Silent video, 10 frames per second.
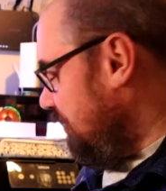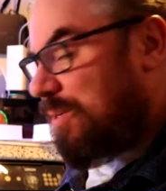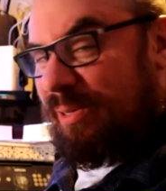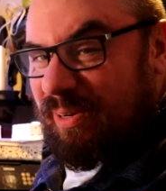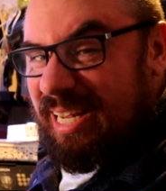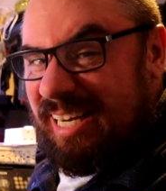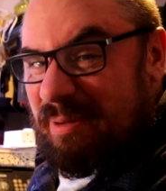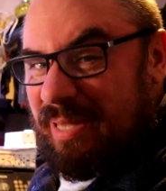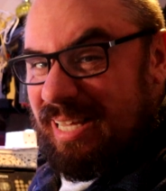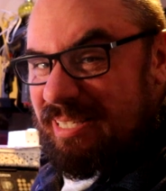would tolerate any
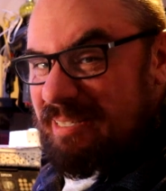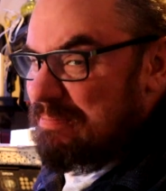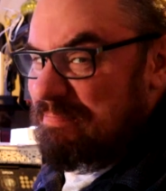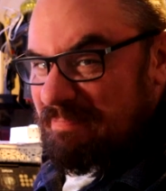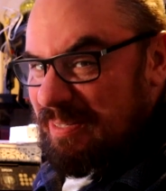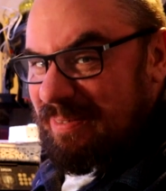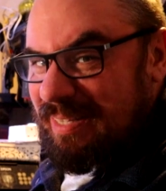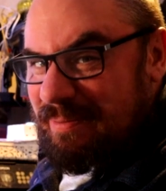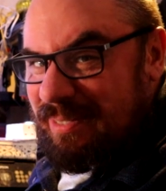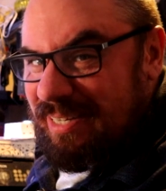plants nope,
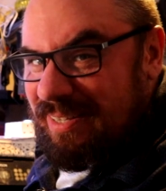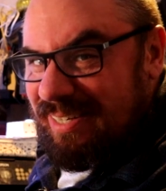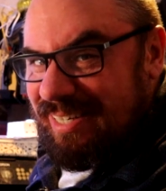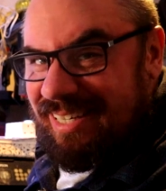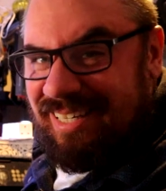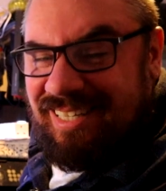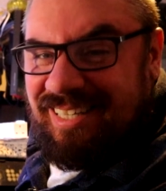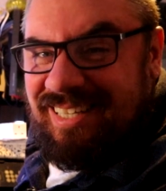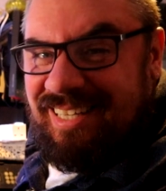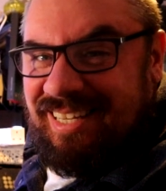that was another
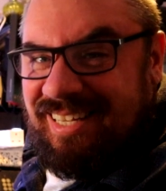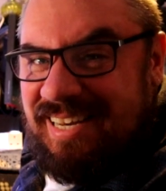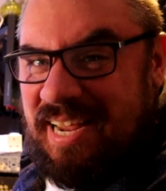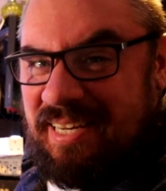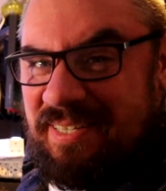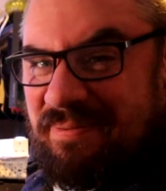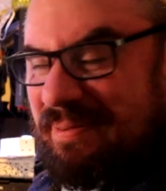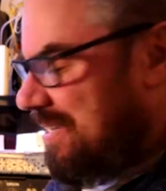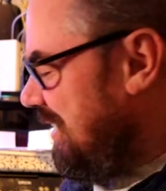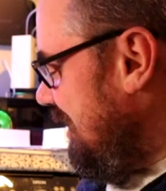
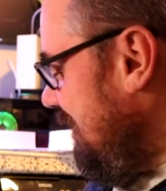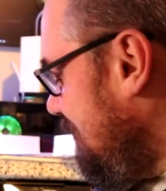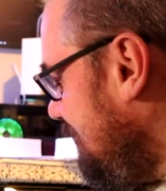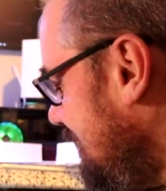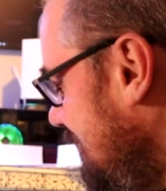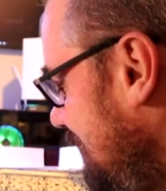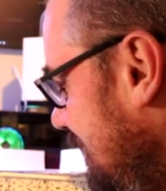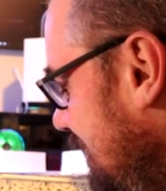negative. He wasn't having